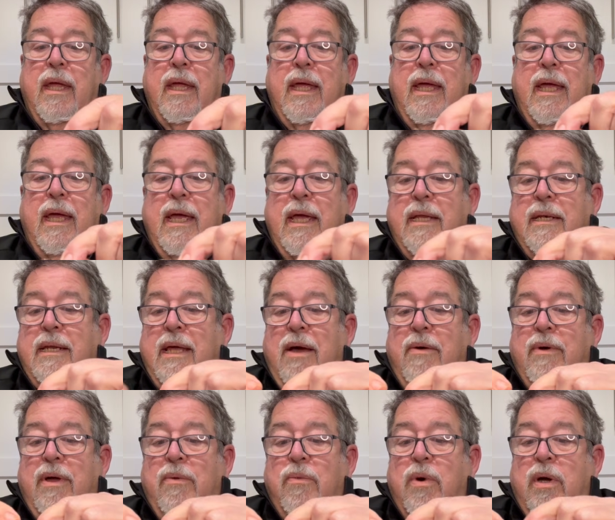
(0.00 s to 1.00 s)
And
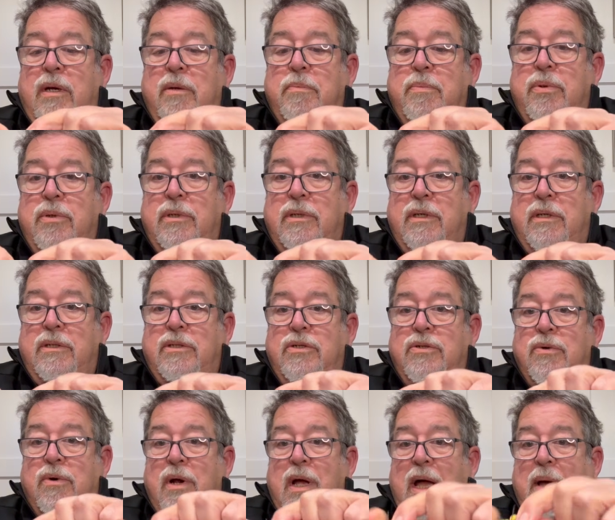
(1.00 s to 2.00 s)
now I want to put a
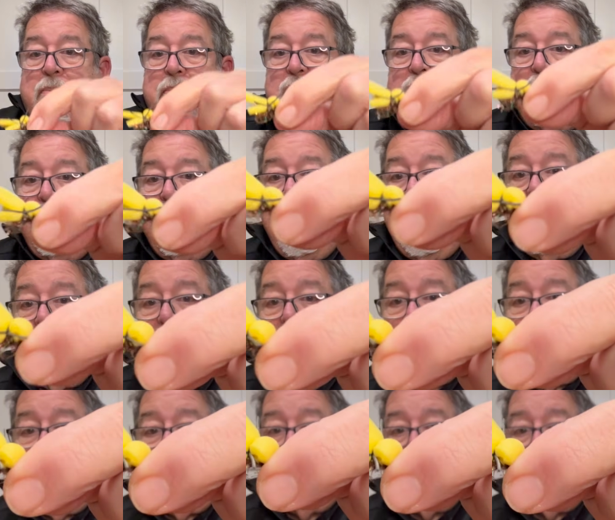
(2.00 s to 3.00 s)
dropper on the end